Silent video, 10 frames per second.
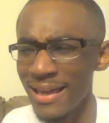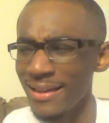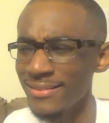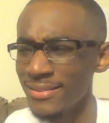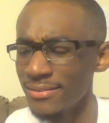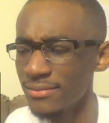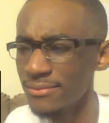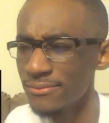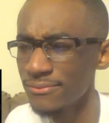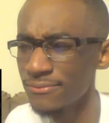easy for you to
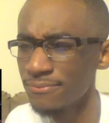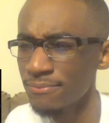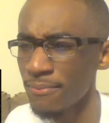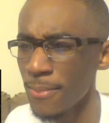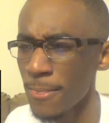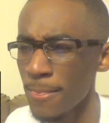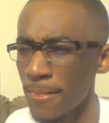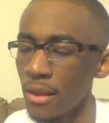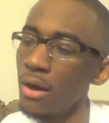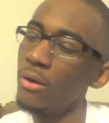understand why the WWE
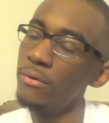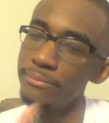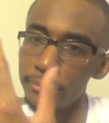banned this